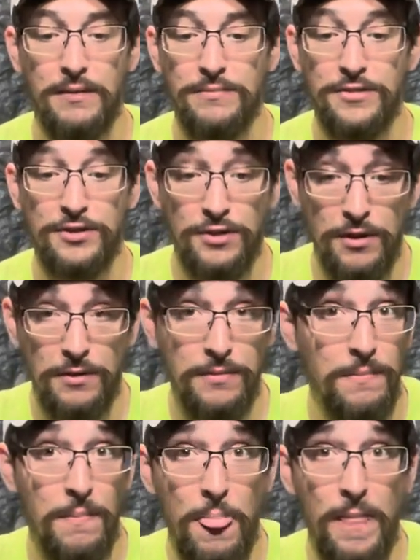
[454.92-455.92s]
So
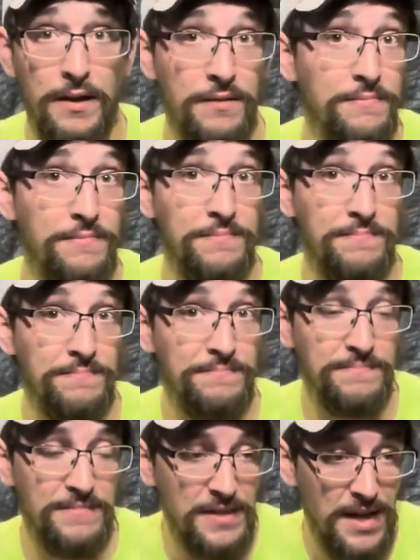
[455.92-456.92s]
I
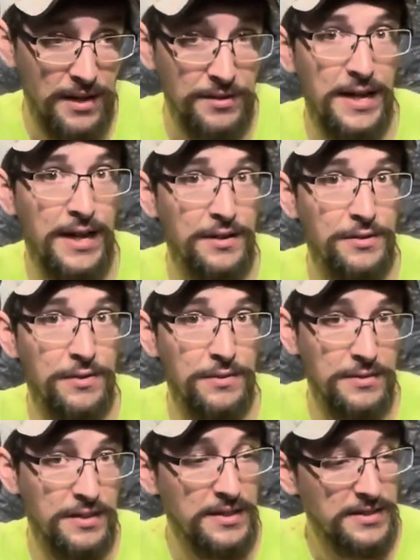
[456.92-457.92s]
held on to it
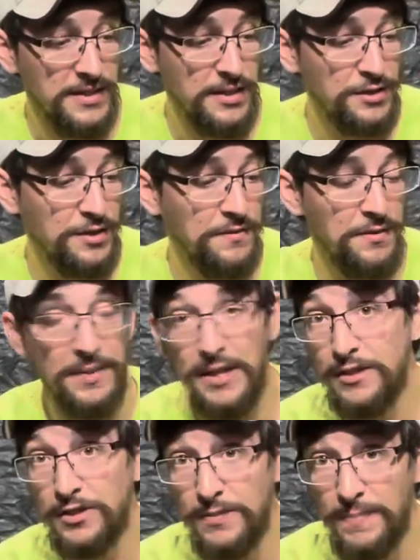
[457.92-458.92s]
with the intention of it
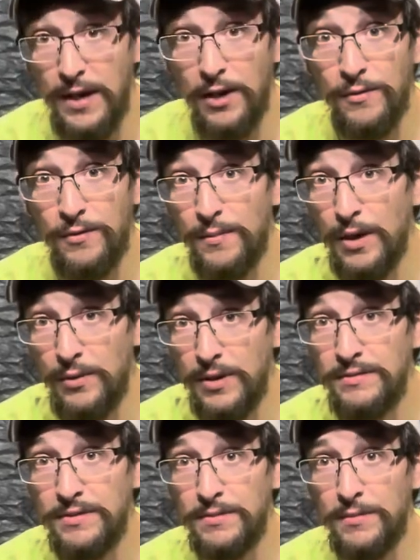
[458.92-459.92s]
being a spare for my
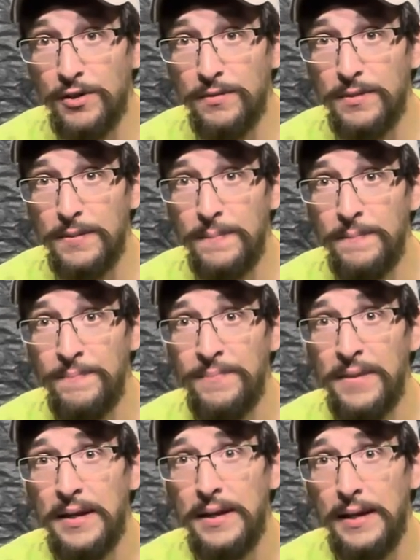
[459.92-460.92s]
wife's Suburban,
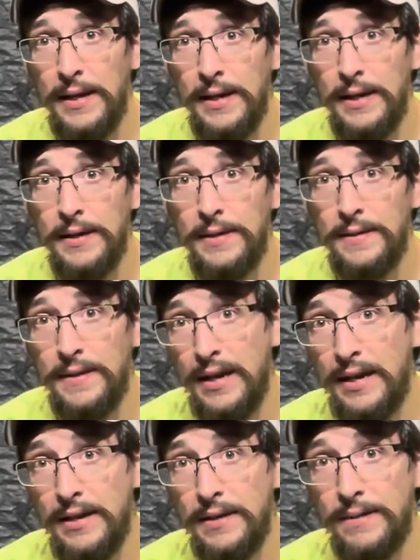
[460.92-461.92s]
and
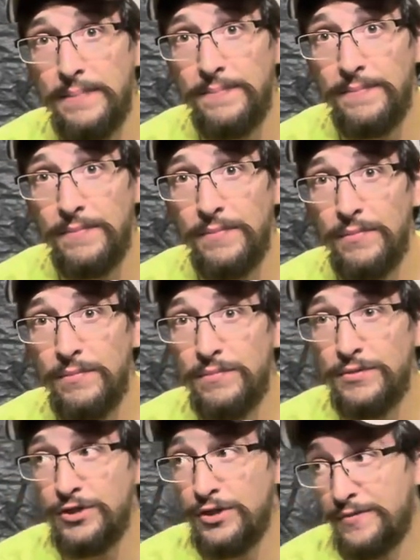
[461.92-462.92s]
then
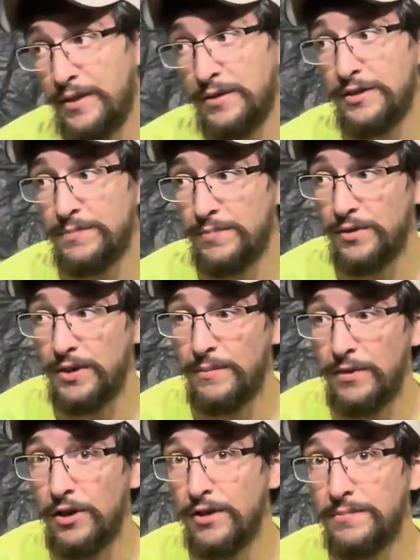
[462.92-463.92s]
she found this boat on
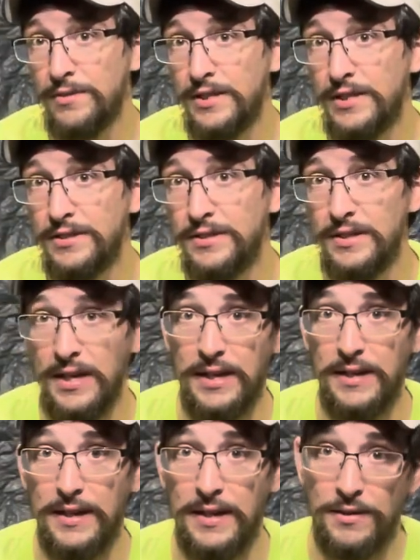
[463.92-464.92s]
Marketplace
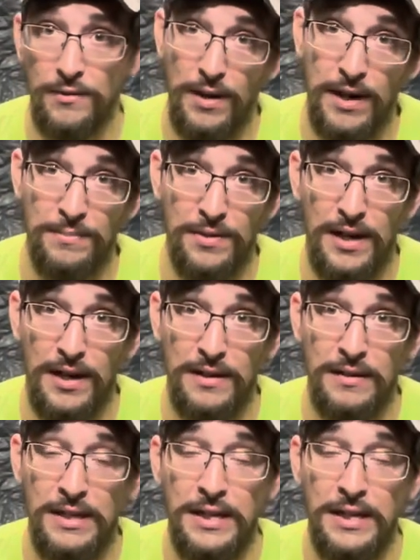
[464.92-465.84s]
and it had a crack block,